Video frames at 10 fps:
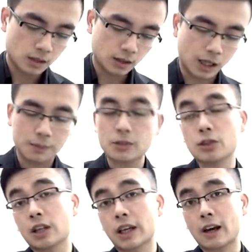that means
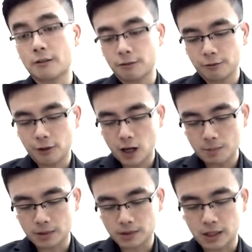you can get
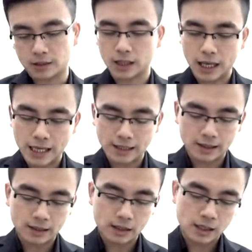five percent
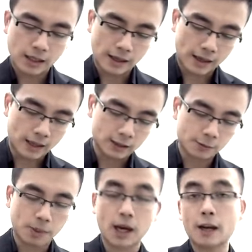in
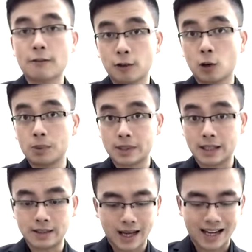and pay four
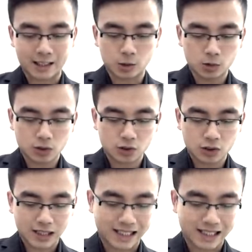percent out,